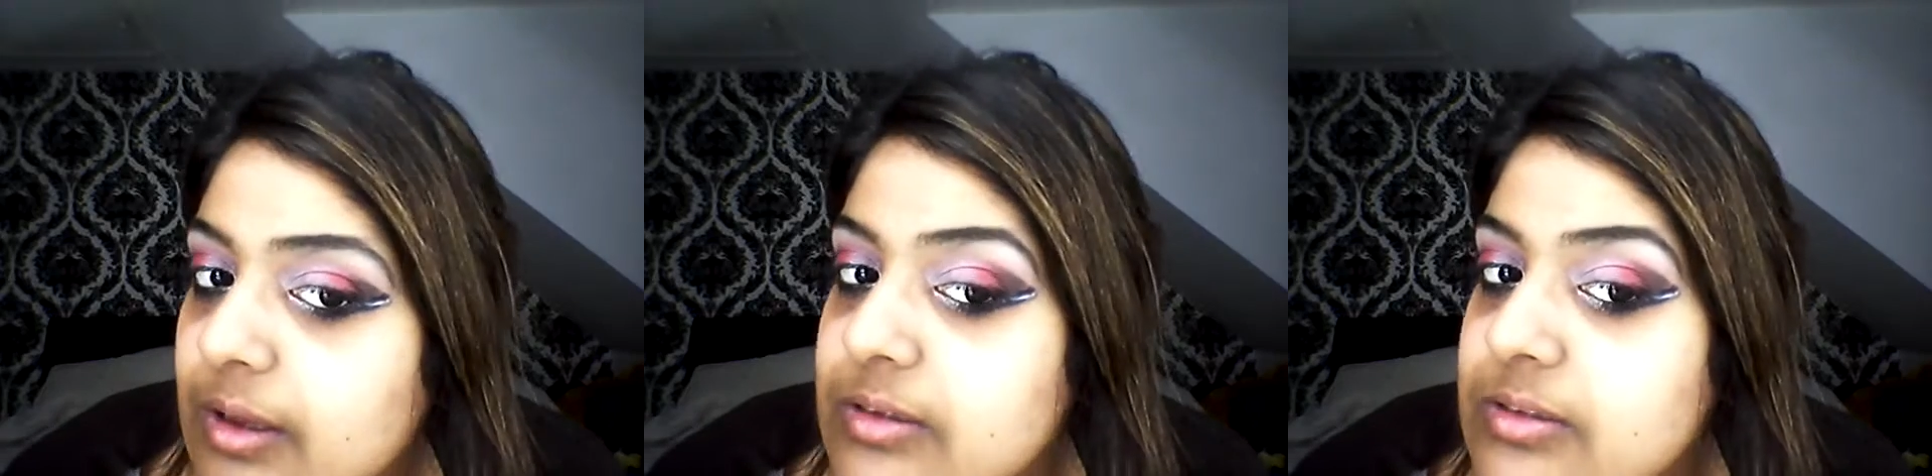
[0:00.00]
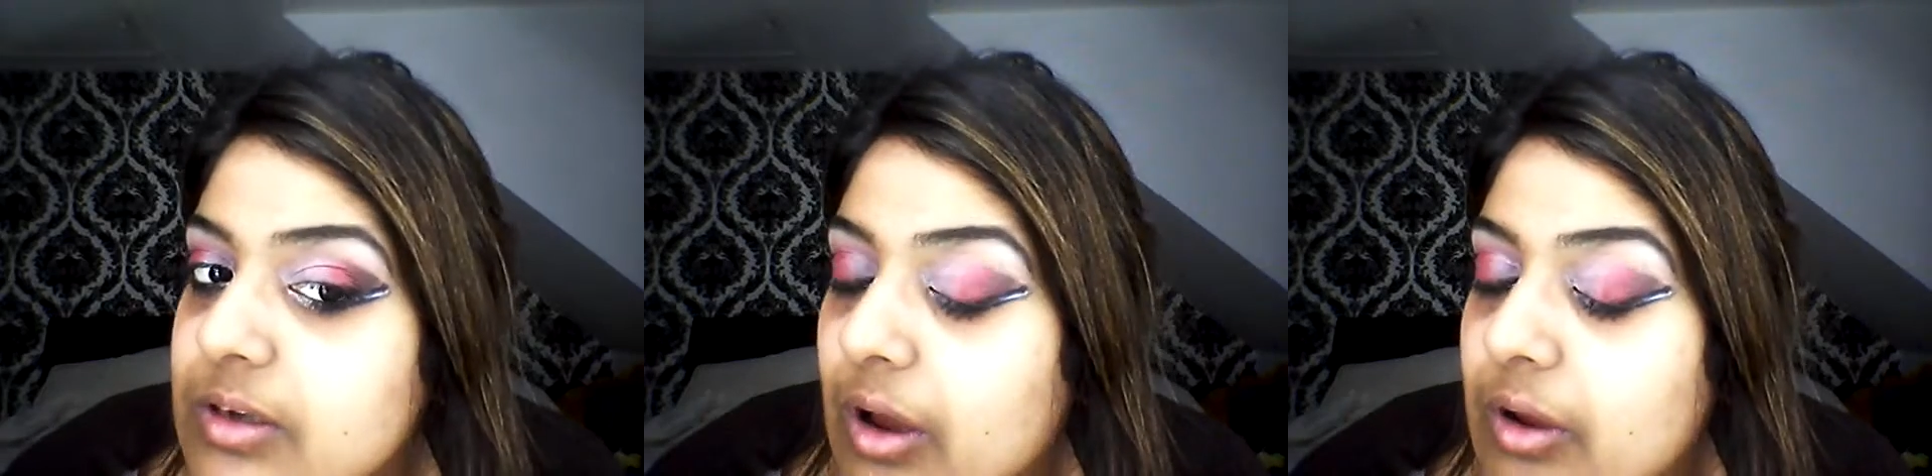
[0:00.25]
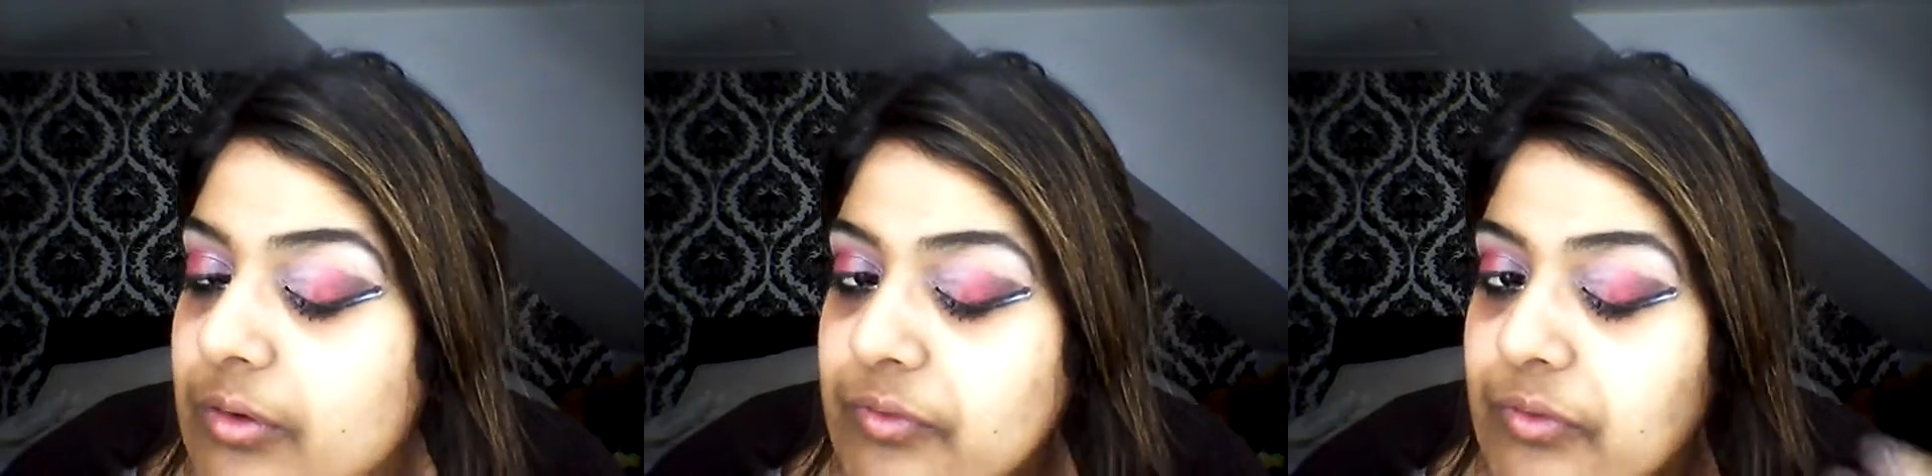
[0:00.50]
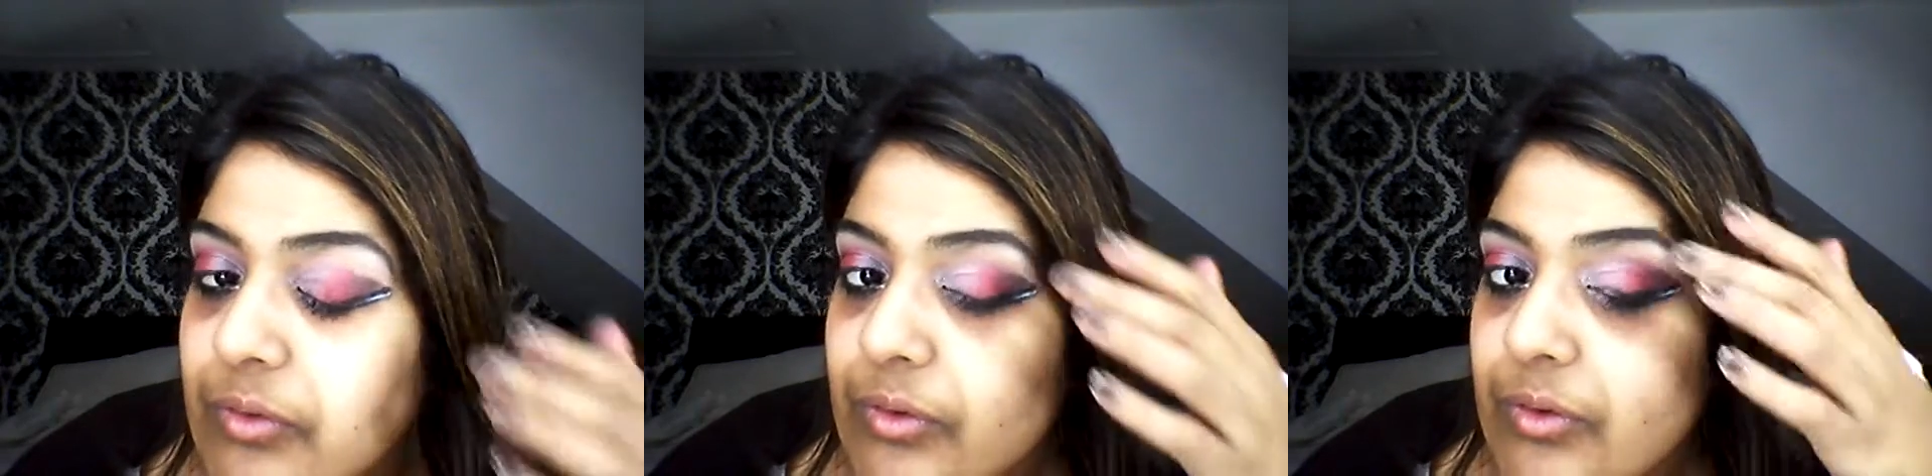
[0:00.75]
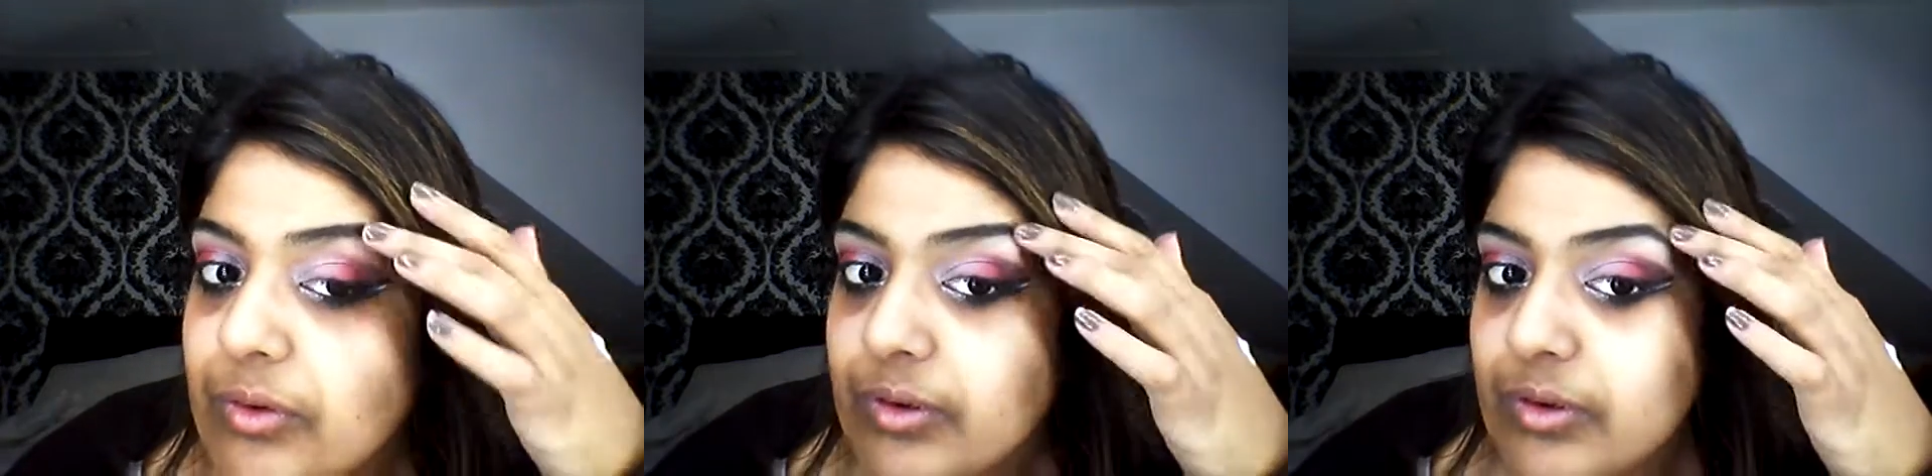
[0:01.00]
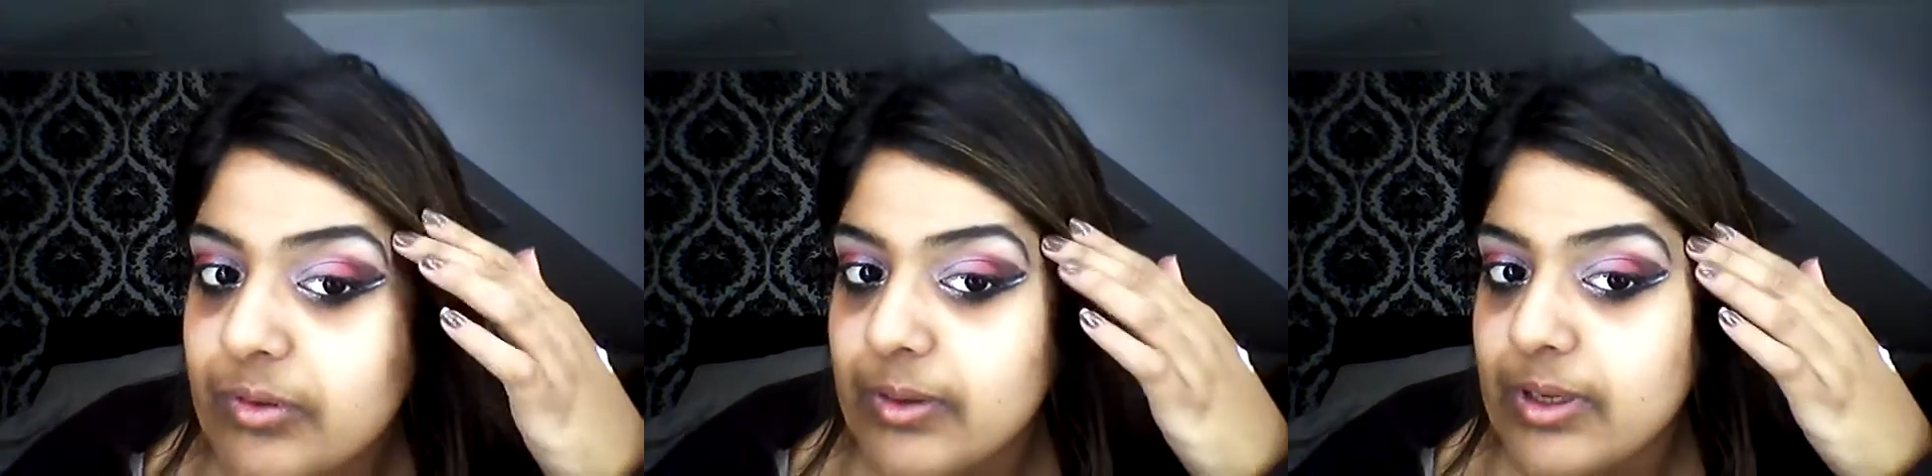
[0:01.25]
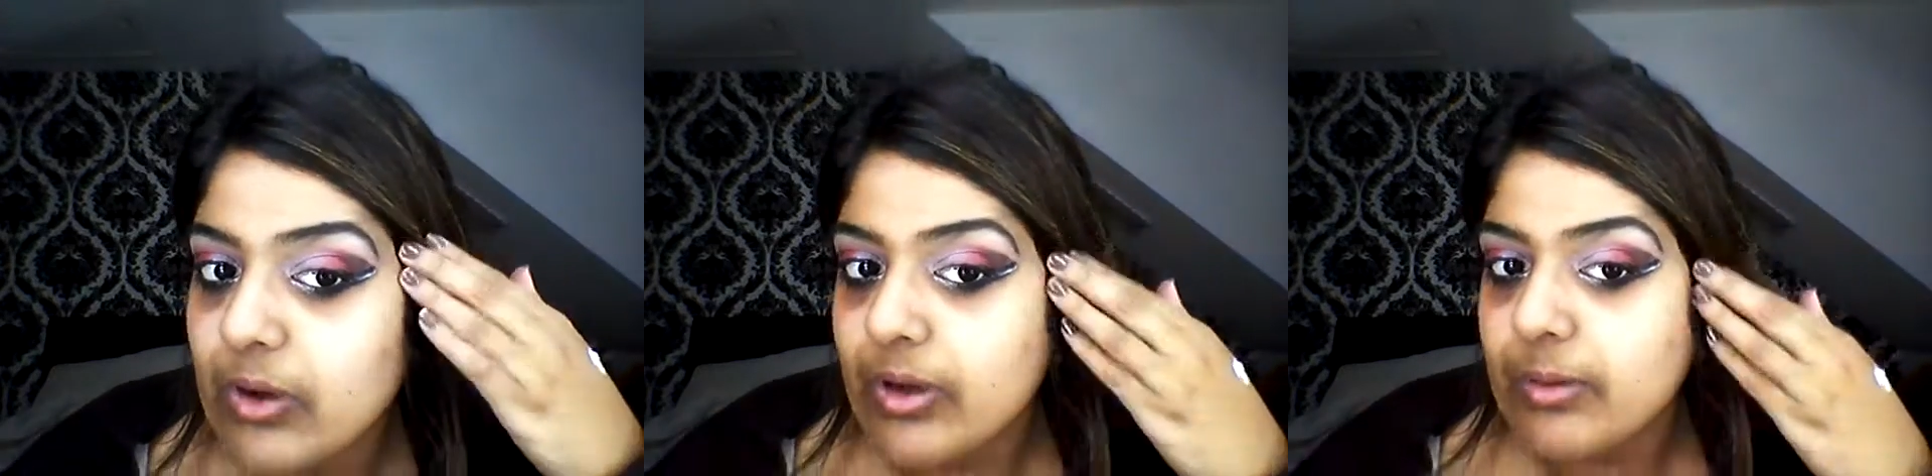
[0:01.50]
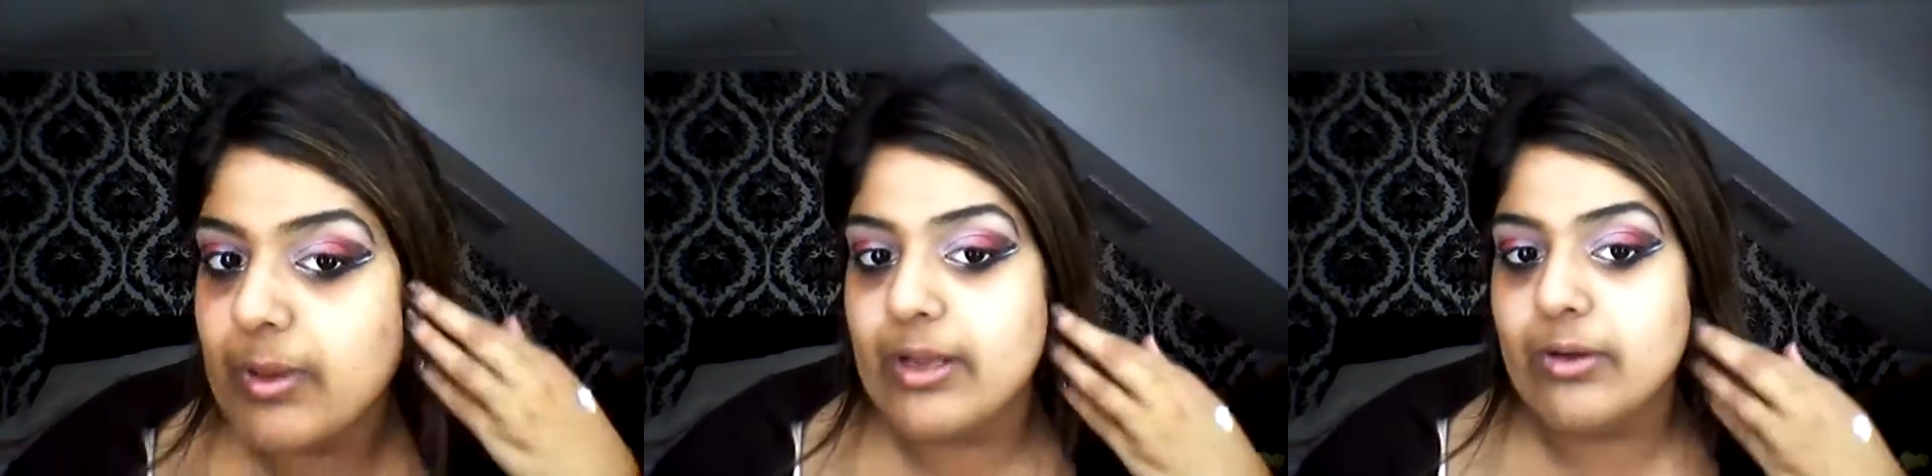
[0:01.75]
style for doing
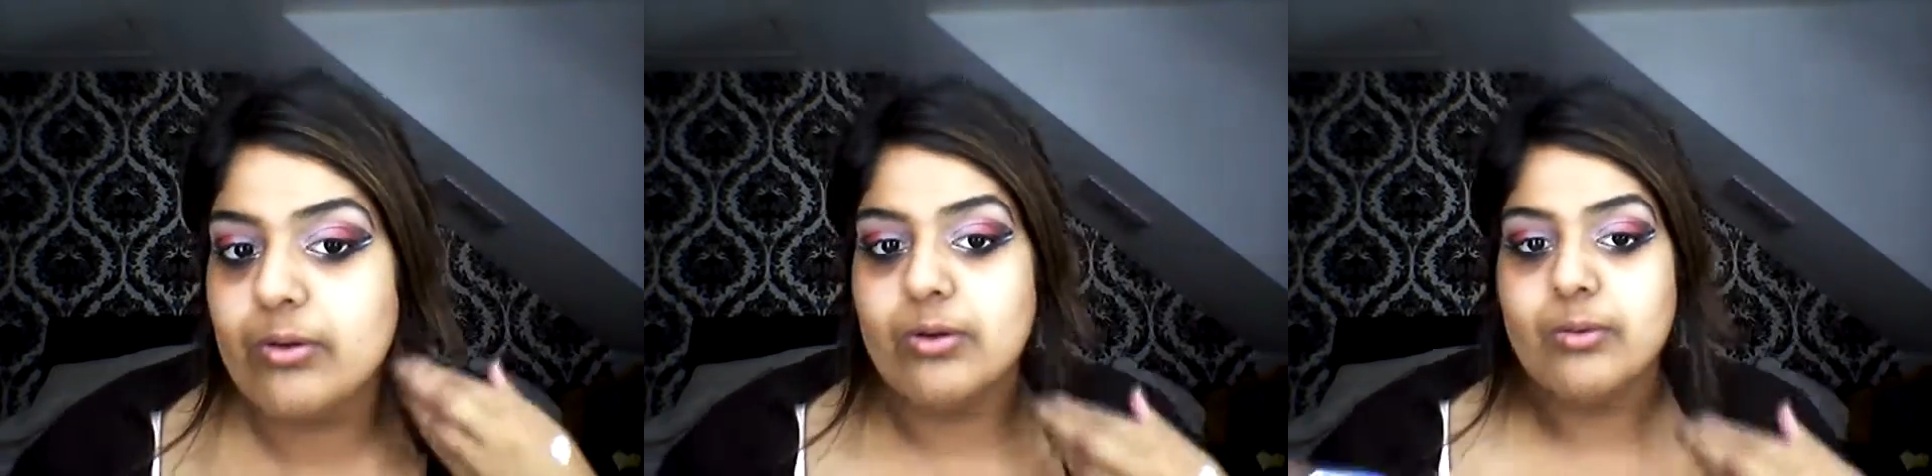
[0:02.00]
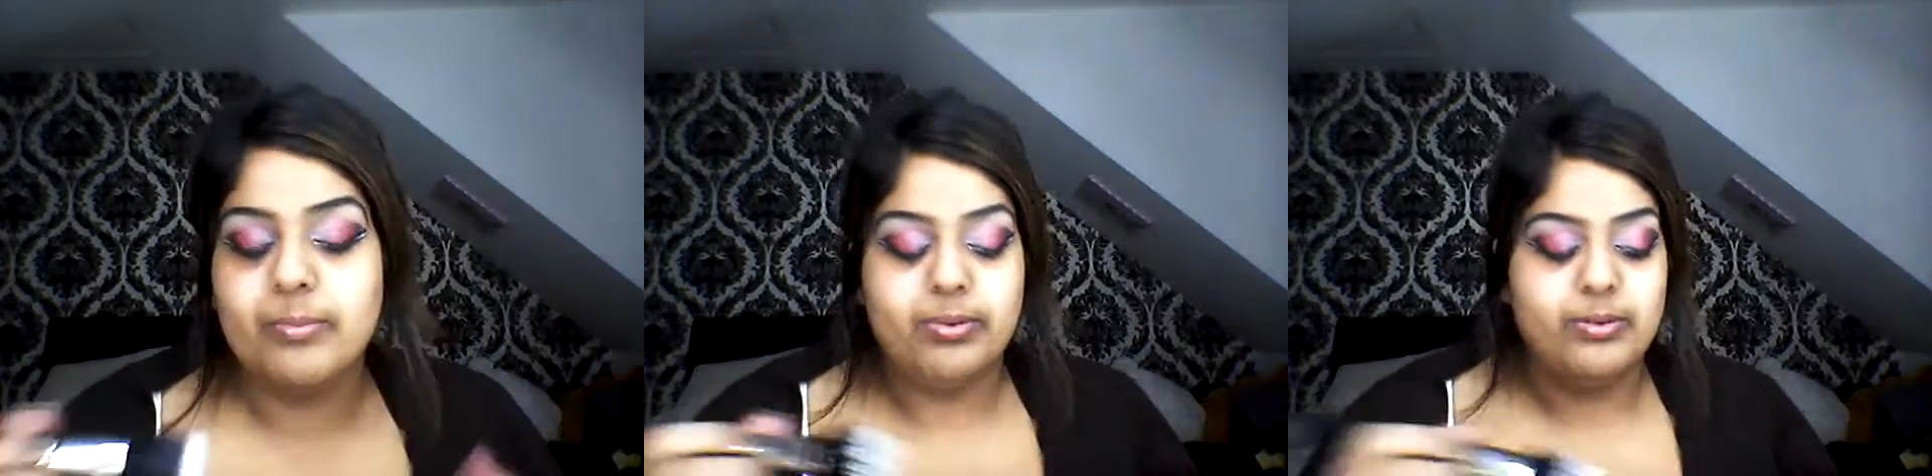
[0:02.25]
eye makeup